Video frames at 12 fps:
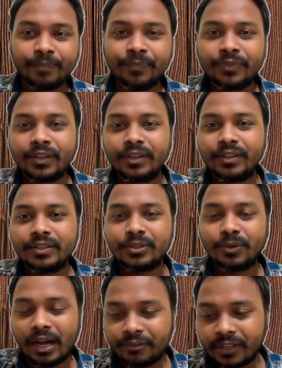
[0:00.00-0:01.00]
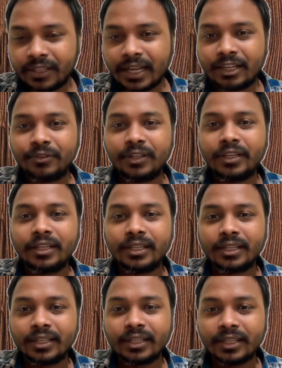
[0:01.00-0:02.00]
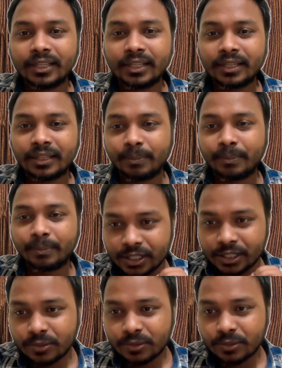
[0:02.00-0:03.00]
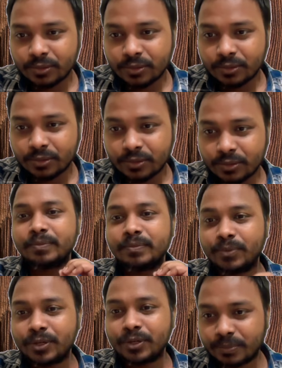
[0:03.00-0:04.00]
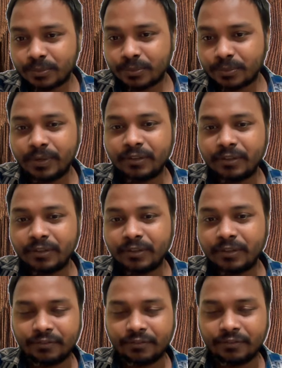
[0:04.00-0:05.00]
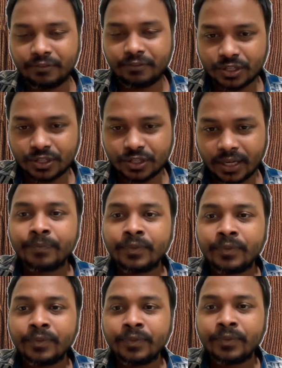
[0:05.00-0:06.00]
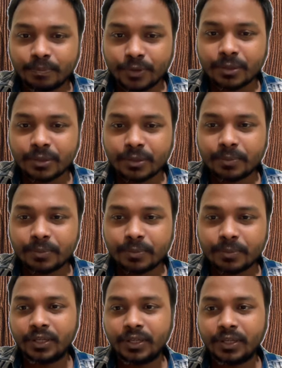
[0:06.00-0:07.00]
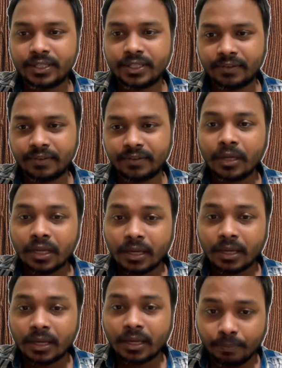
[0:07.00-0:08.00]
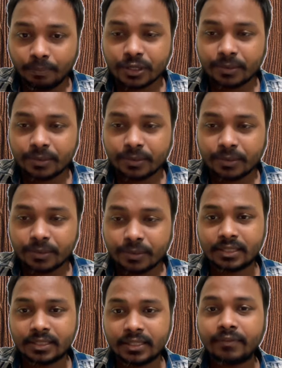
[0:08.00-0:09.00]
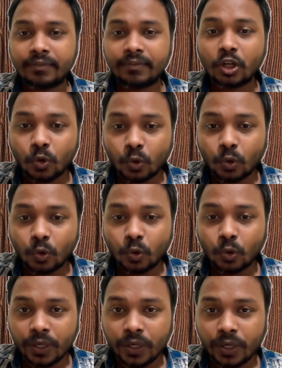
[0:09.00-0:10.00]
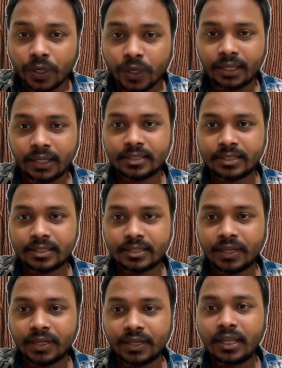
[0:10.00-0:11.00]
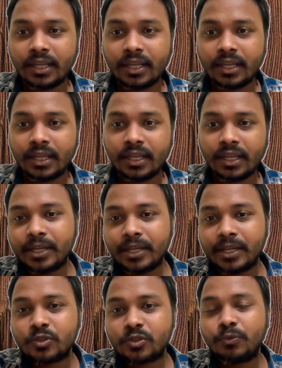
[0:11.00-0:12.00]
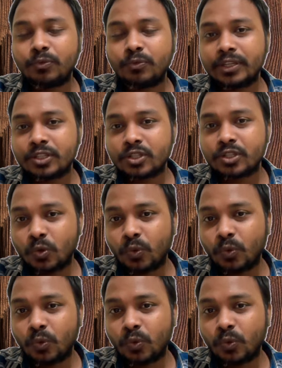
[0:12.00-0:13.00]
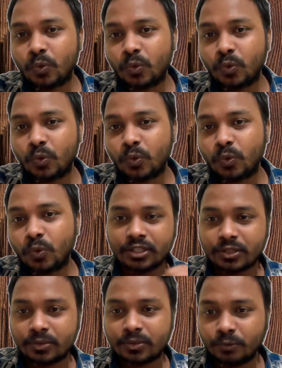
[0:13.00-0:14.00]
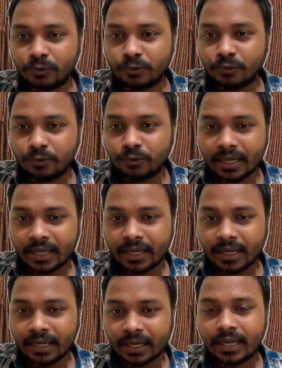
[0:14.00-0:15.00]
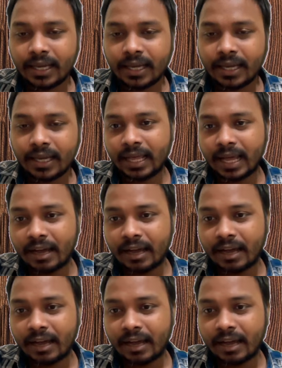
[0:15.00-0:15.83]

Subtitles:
So after that one, the best move is bishop to b5 check. There is bishop to d7 will come, bishop takes d7, queen takes d7, and the best move is queen just move back, and after that one